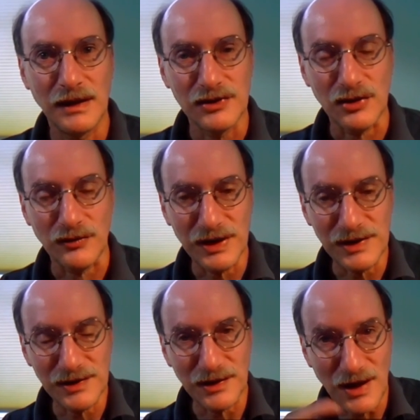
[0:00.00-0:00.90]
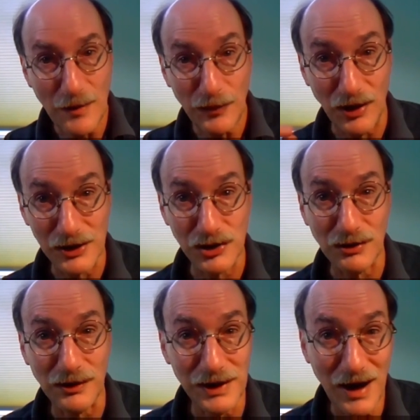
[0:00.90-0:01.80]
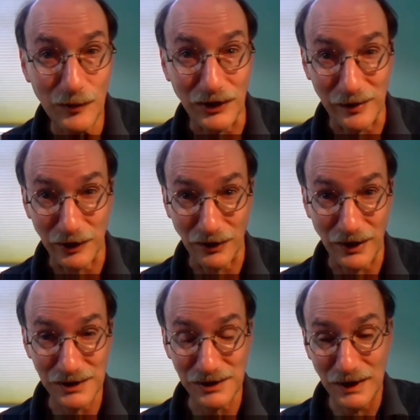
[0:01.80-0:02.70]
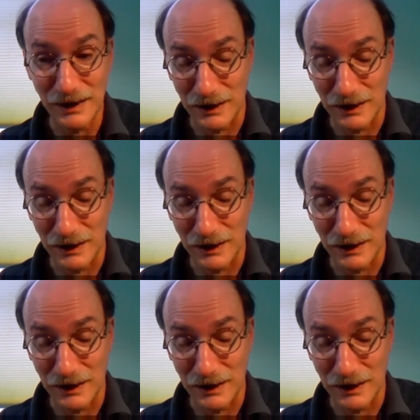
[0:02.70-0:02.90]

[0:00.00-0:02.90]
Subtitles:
So this is a topological anomaly because